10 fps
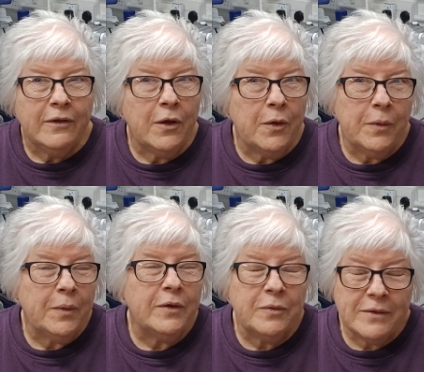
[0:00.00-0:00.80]
So I
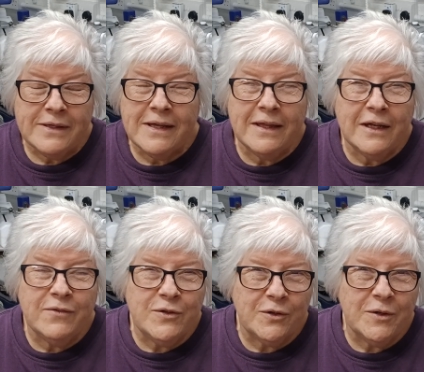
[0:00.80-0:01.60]
just want to say thank you
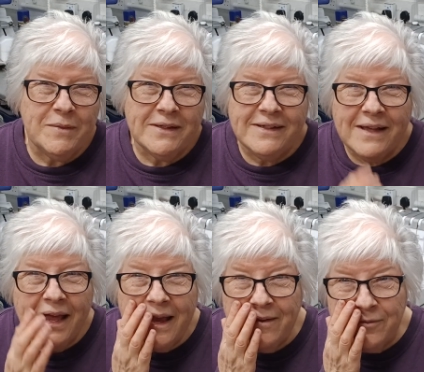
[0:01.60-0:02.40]
for joining me
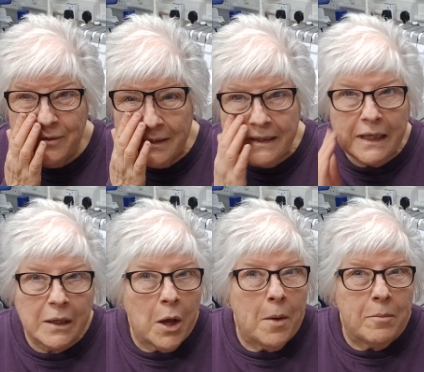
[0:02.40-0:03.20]
today for this little
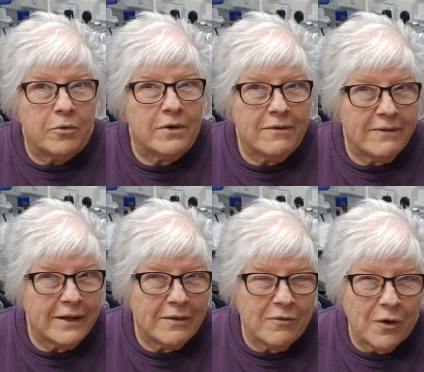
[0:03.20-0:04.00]
brief
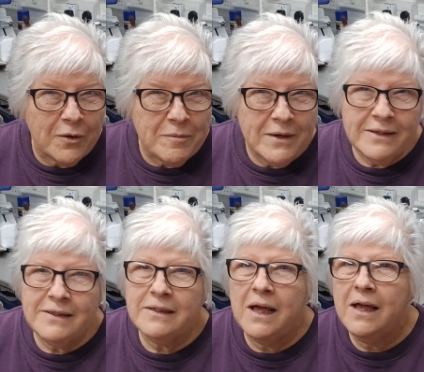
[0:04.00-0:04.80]
little
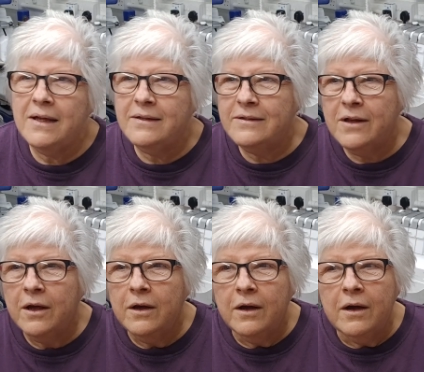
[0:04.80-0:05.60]
Vlogmas, and
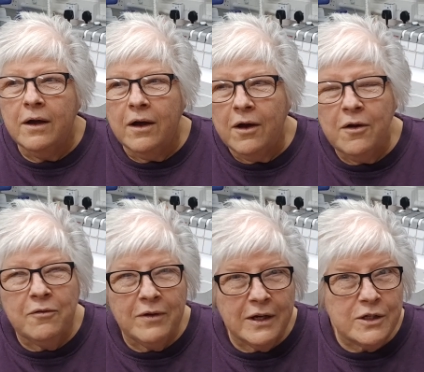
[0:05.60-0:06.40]

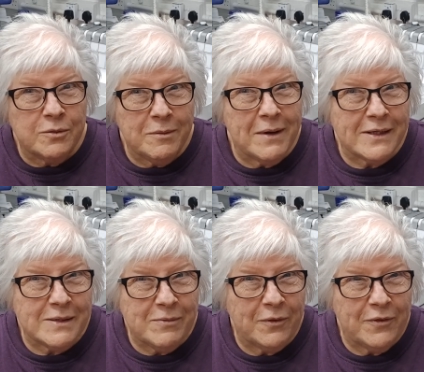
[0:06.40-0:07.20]
Hopefully I shall be back
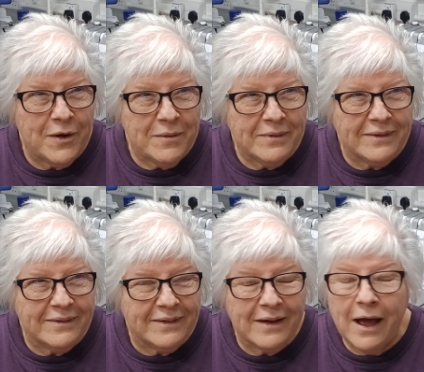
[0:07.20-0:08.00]
tomorrow.
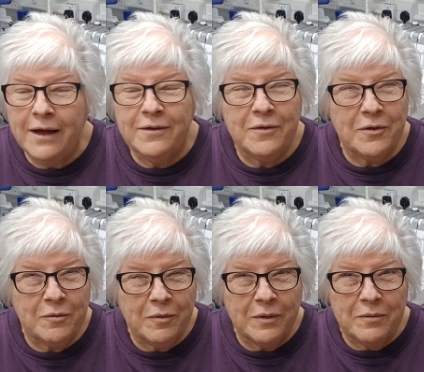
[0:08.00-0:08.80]
I don't know
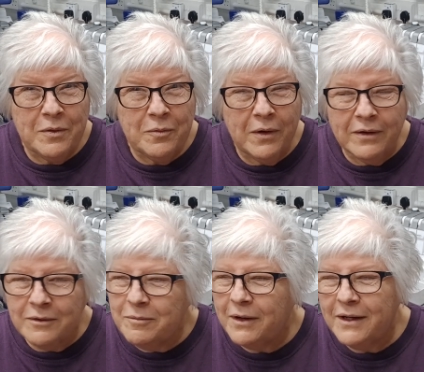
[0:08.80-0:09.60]
what, with what,
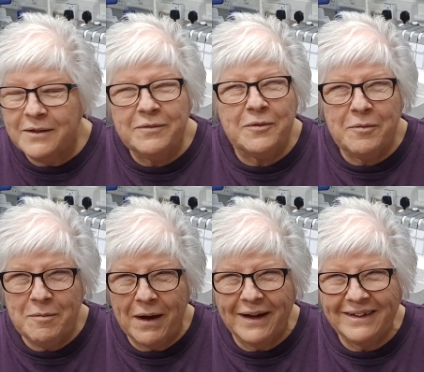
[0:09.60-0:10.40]
but I will be
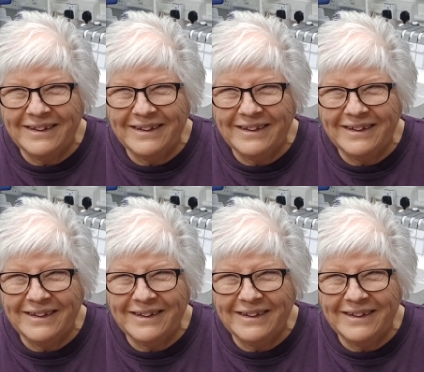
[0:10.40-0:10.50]
back.